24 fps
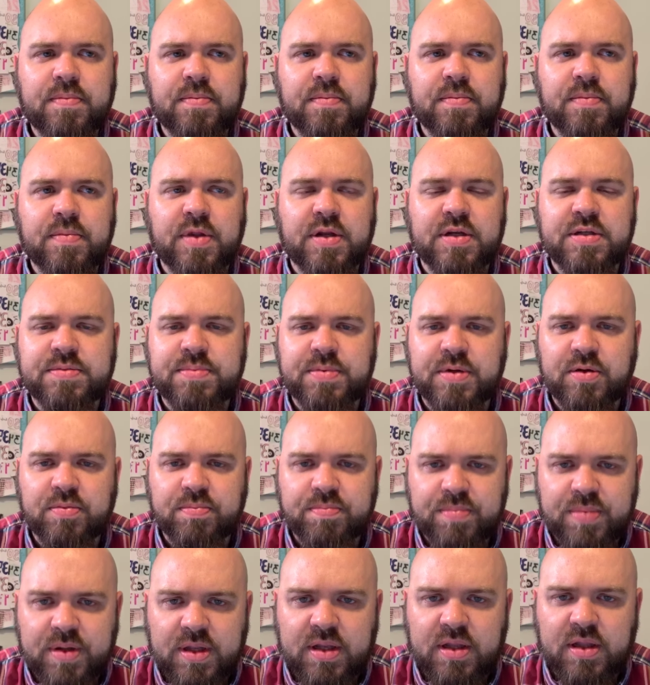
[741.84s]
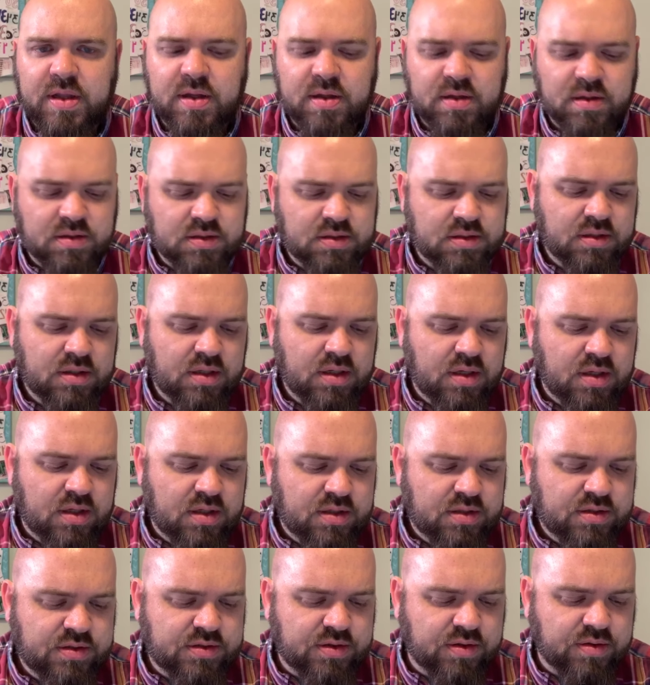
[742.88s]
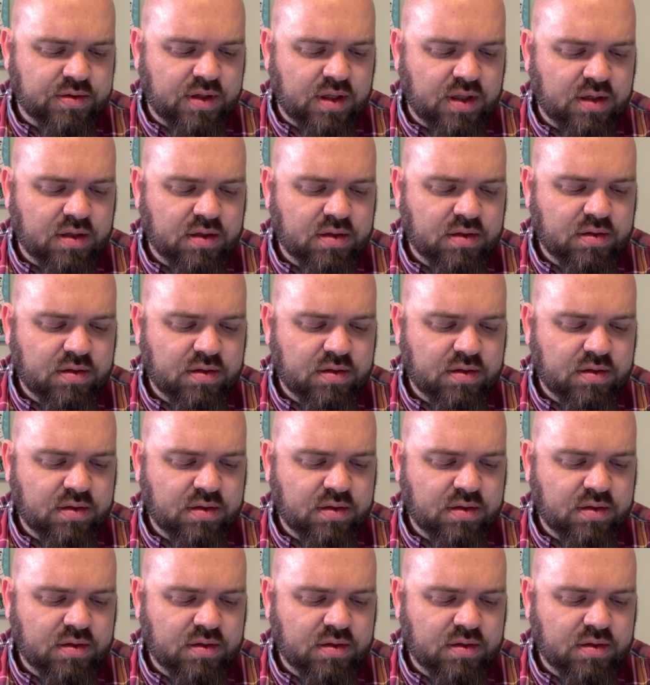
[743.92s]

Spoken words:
Let us be obedient so that